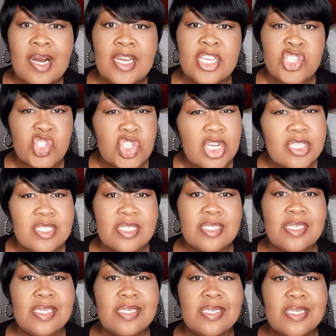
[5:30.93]

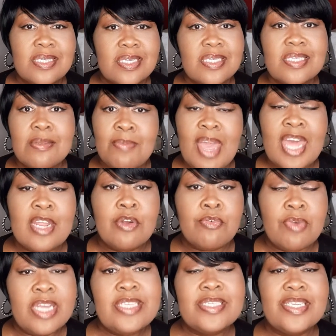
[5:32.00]
injustices and systematic
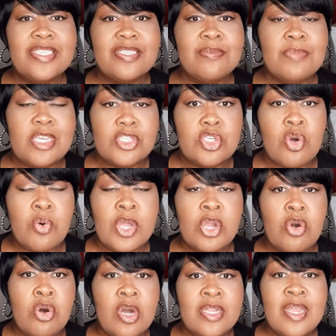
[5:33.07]
racism that's
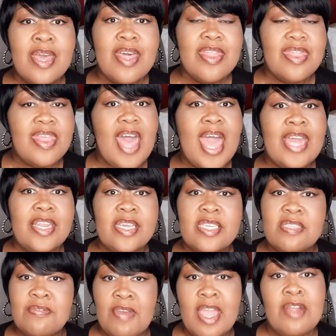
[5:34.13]
going on. That
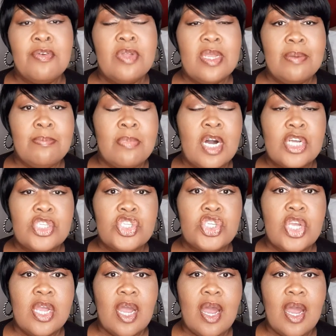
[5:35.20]
is very much